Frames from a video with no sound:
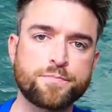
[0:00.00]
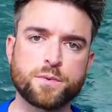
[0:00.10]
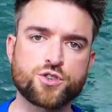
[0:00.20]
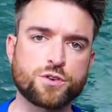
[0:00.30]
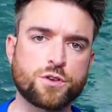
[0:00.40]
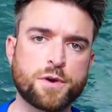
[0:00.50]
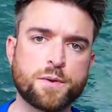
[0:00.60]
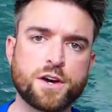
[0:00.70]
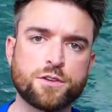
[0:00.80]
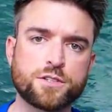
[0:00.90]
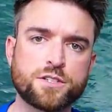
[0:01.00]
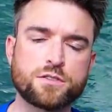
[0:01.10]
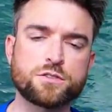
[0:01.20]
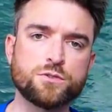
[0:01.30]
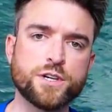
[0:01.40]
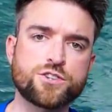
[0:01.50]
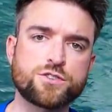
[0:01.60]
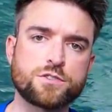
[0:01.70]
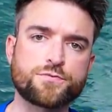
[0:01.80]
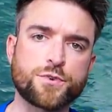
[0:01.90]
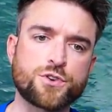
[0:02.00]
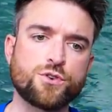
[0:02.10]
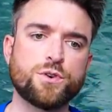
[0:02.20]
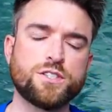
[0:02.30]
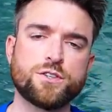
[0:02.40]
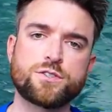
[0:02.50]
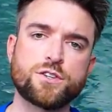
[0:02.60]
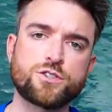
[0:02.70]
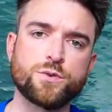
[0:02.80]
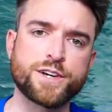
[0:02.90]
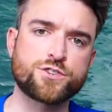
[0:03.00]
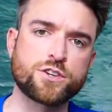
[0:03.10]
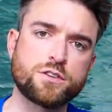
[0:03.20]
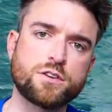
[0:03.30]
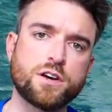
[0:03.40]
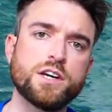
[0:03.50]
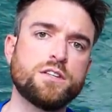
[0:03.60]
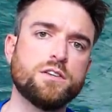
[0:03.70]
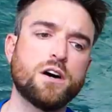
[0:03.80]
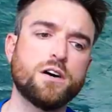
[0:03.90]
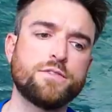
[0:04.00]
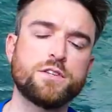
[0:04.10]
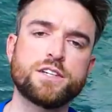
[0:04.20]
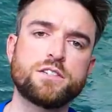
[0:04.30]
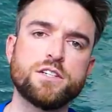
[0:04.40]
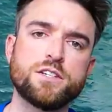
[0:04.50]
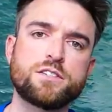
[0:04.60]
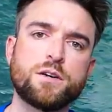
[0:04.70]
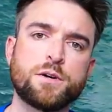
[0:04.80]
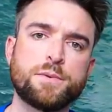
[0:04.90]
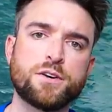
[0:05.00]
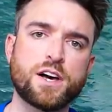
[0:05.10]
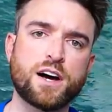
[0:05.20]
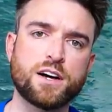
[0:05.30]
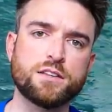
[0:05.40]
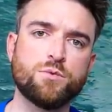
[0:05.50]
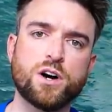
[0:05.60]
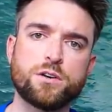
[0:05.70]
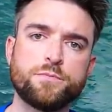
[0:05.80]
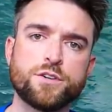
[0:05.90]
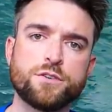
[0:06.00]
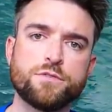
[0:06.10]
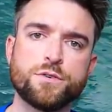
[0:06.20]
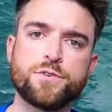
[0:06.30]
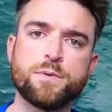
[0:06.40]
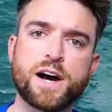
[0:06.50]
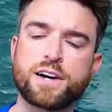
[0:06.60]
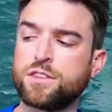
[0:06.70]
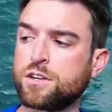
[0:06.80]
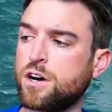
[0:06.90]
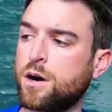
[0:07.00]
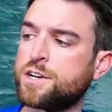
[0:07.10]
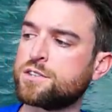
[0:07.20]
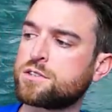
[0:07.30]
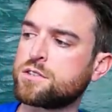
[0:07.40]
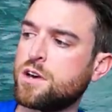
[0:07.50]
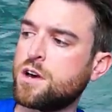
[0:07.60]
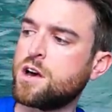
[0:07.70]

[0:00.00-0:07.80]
I'm sure there may be other considerations for you and your situation, and if you'd like to tell me about that, I'd welcome your feedback in the comments.